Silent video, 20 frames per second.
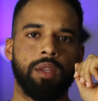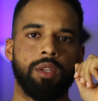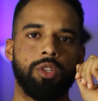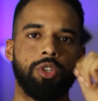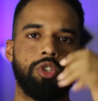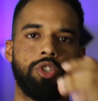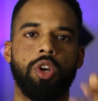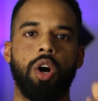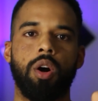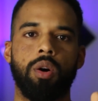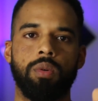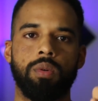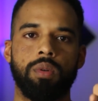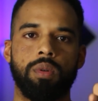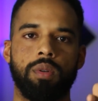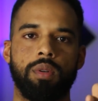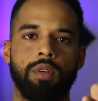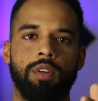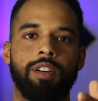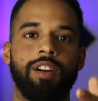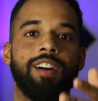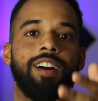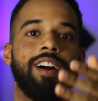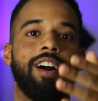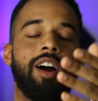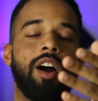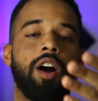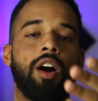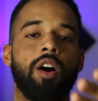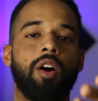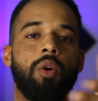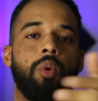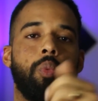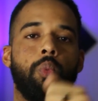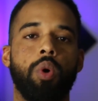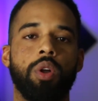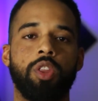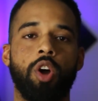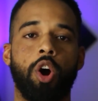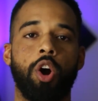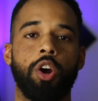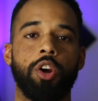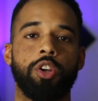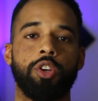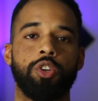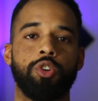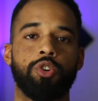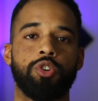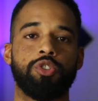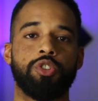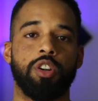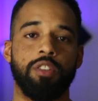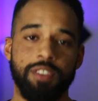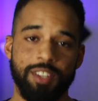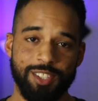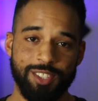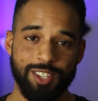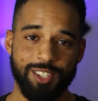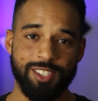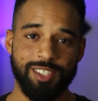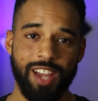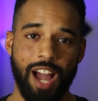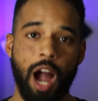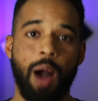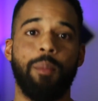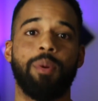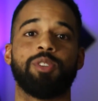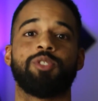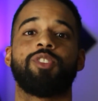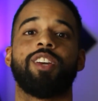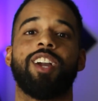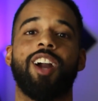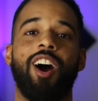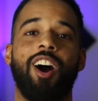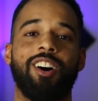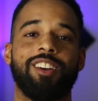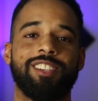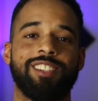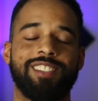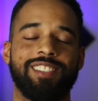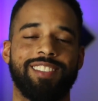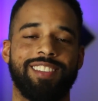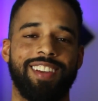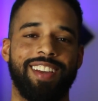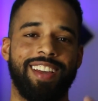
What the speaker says: So what are your services? How much do they cost?